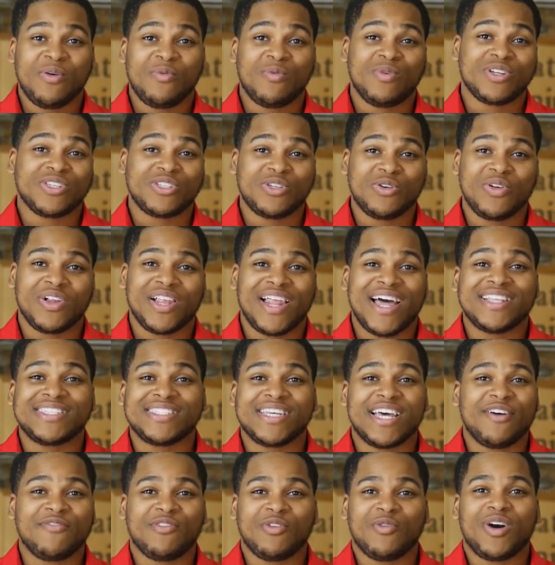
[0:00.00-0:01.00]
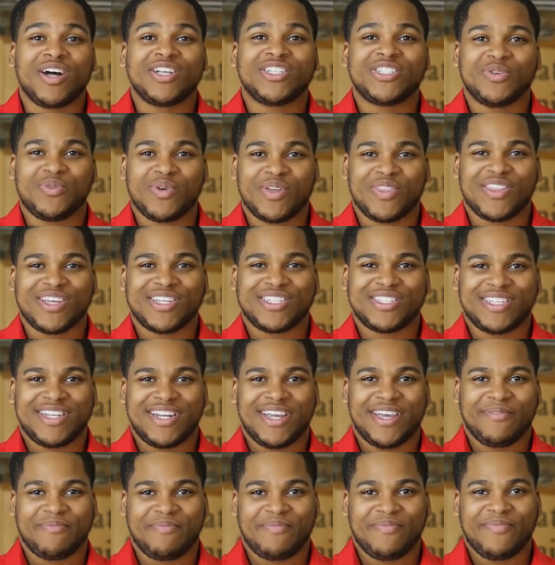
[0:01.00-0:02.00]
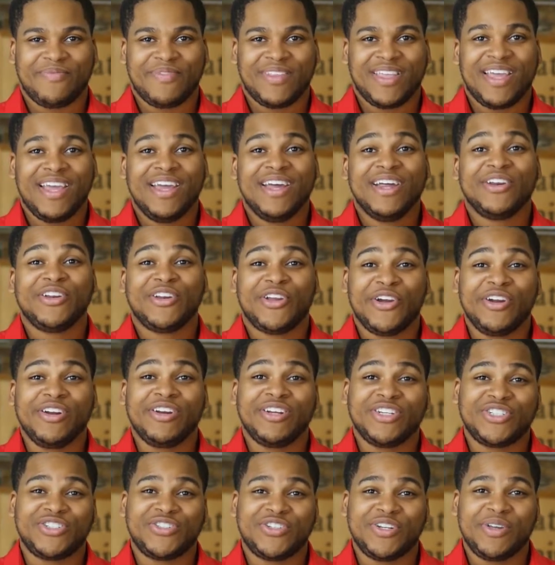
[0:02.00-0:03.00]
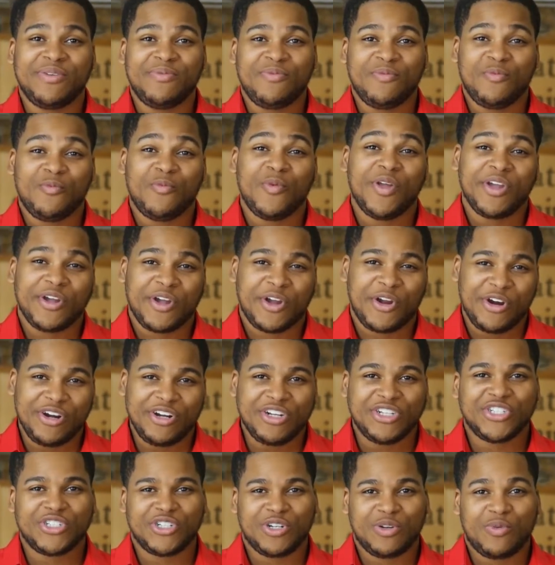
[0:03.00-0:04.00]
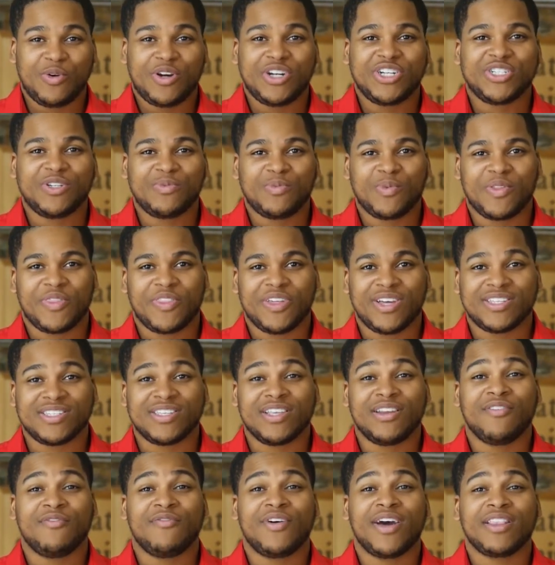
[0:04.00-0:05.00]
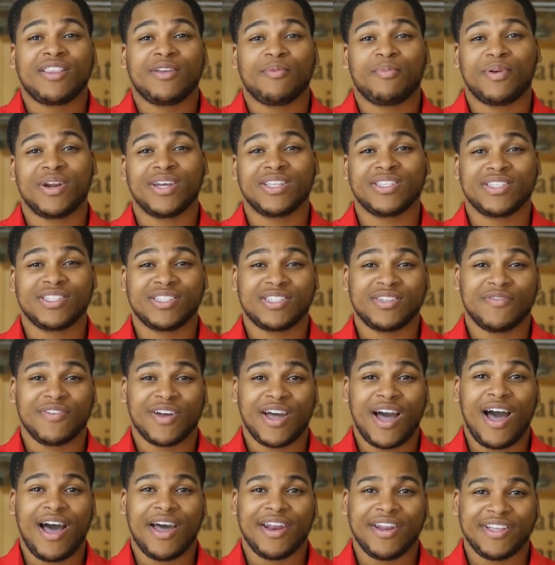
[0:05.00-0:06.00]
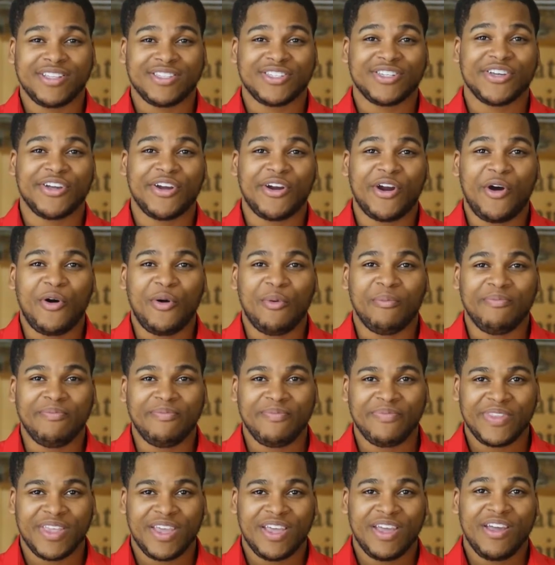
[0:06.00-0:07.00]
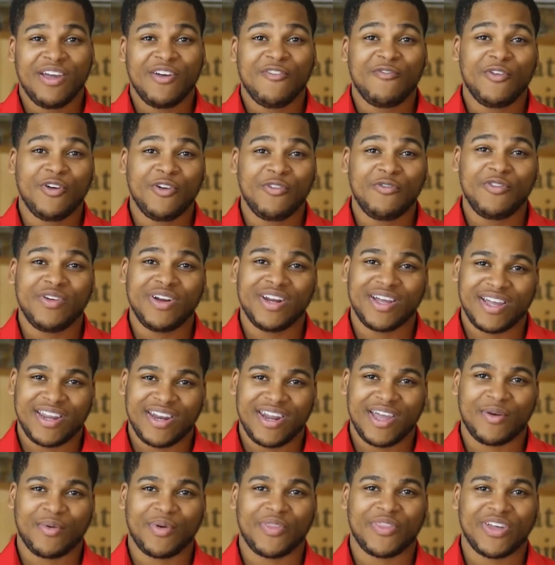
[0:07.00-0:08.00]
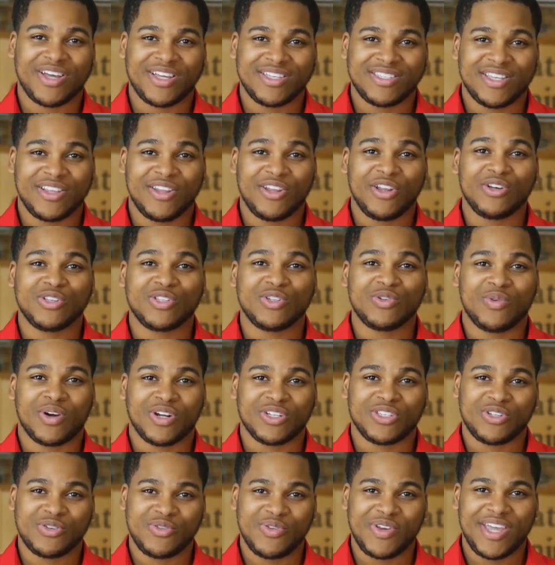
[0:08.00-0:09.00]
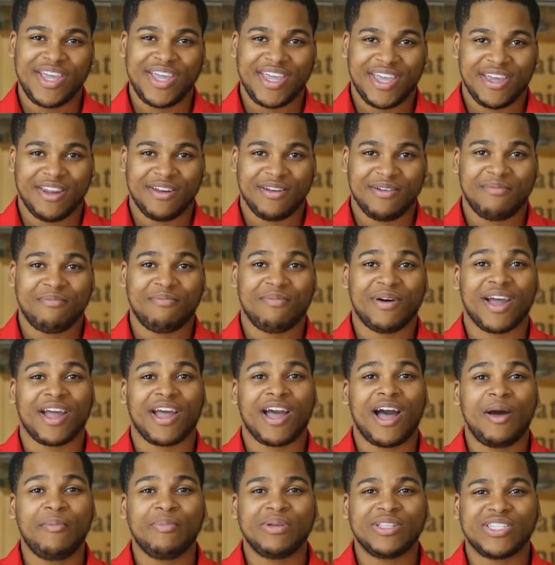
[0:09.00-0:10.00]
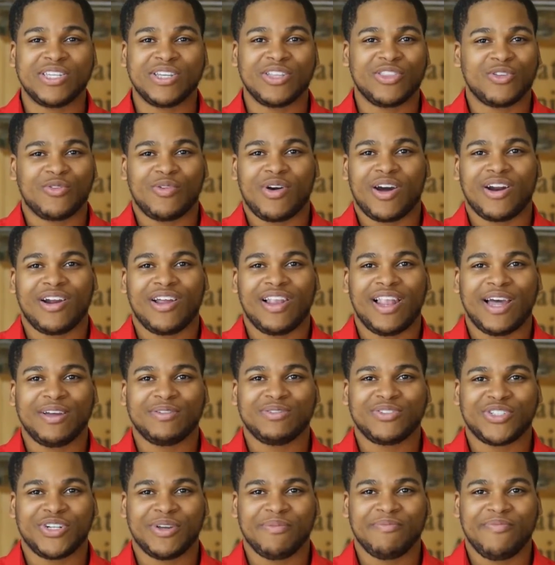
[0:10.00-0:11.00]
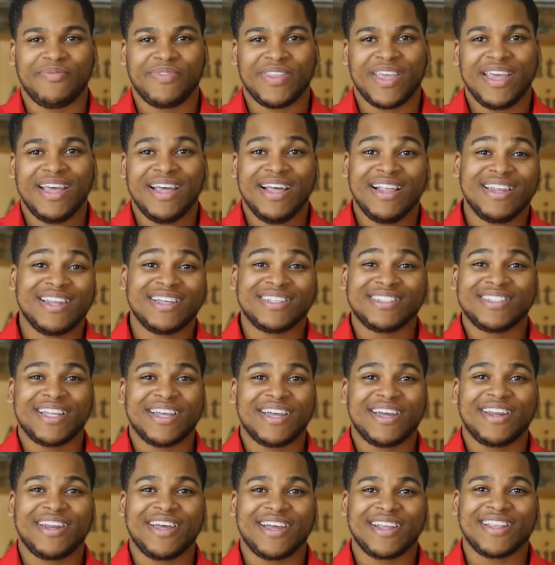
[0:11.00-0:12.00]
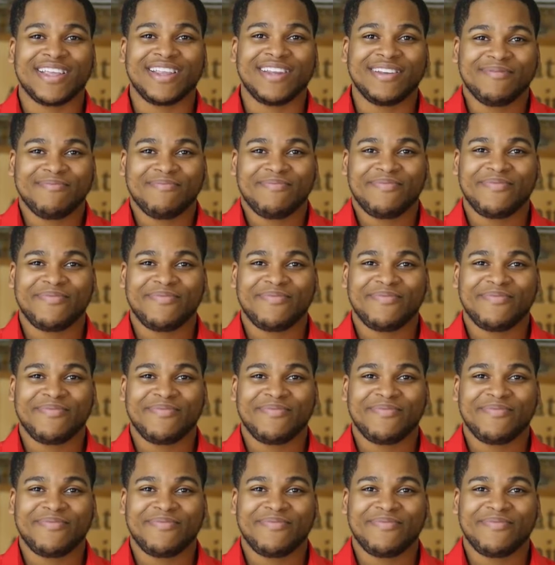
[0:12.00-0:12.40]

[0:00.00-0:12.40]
We're so glad to have you watching with us today. During the stream, we encourage you to worship with us and invite the presence of God into your home. Feel free to connect with us and those who are tuning in by commenting throughout our live stream. Let's stay connected.